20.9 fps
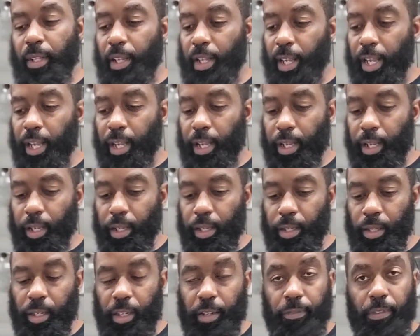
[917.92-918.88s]

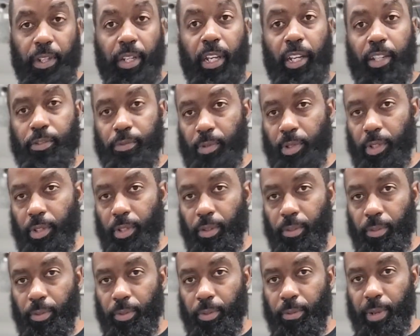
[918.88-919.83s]
And if you guys want to know
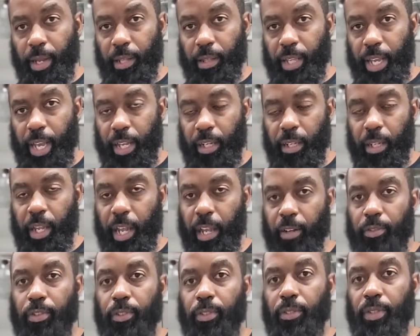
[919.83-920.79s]
more about that and
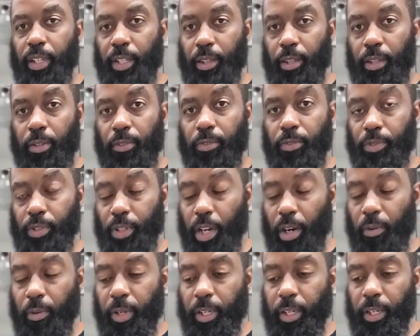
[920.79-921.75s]
how to get those
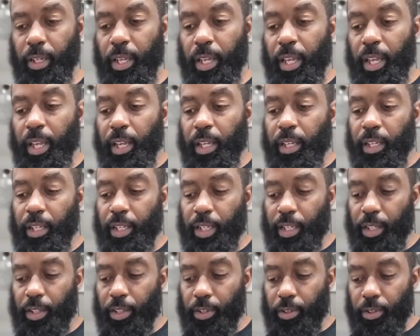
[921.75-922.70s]
going,
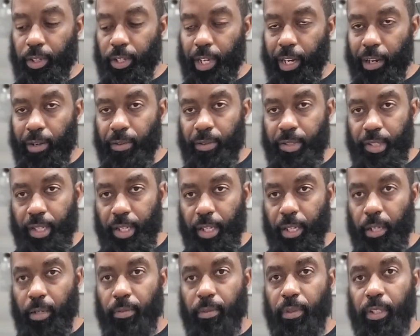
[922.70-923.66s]
get your account set
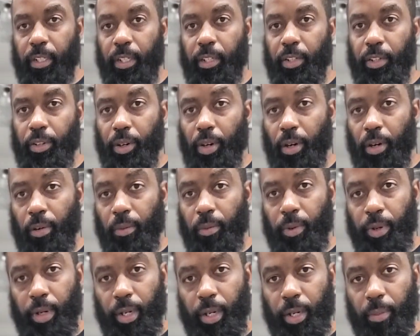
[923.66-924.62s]
up, get your
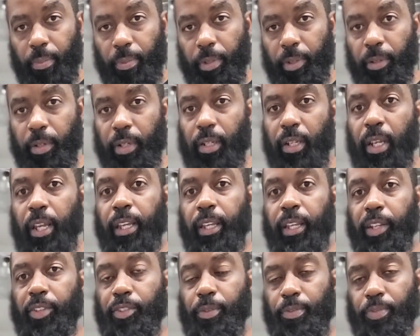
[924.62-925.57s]
artwork uploaded,
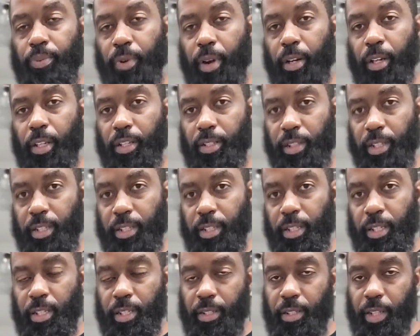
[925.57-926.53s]
get your products
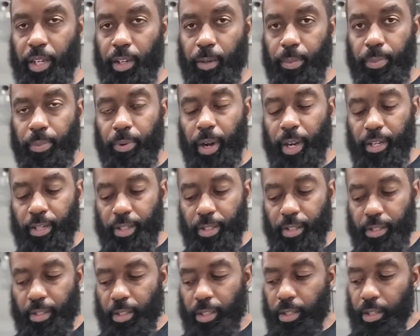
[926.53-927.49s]
listed and set your
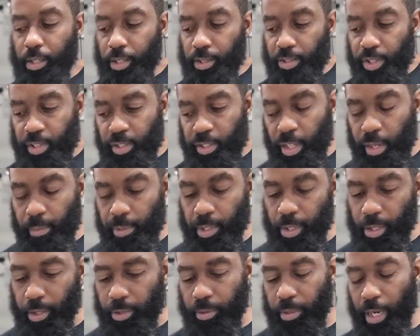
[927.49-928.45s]
prices, just let me
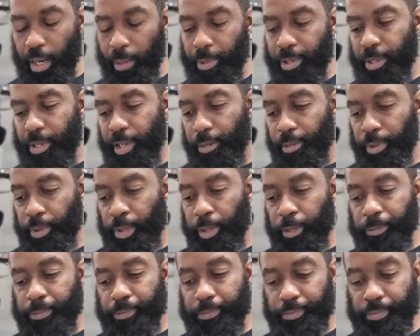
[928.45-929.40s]
know. Comment down
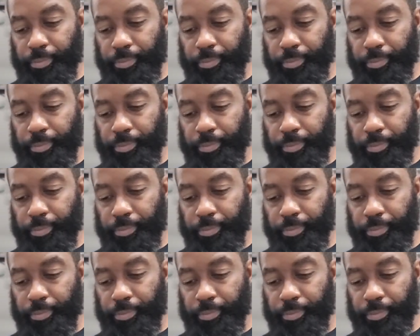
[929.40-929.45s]
below.